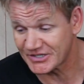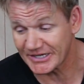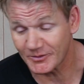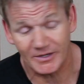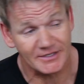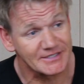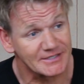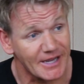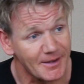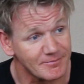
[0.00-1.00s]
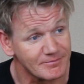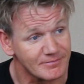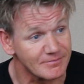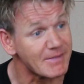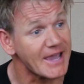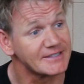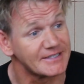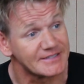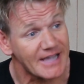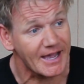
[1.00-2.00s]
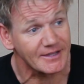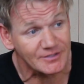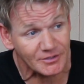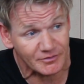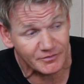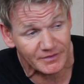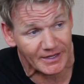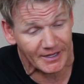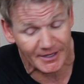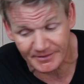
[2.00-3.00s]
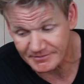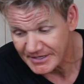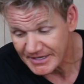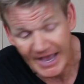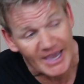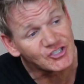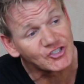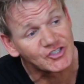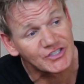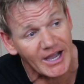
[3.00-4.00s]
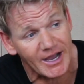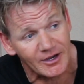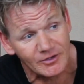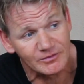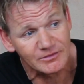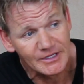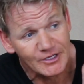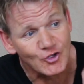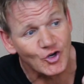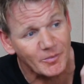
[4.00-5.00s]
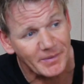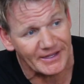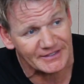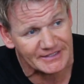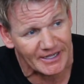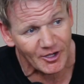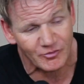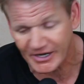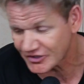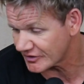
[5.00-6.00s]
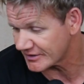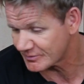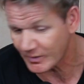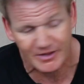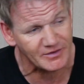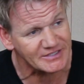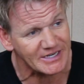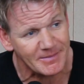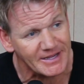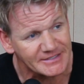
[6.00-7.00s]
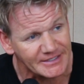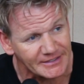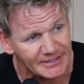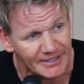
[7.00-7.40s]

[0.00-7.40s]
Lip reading: know what? Maze is our sort of Asian style, European style restaurant. Whether it's an amazing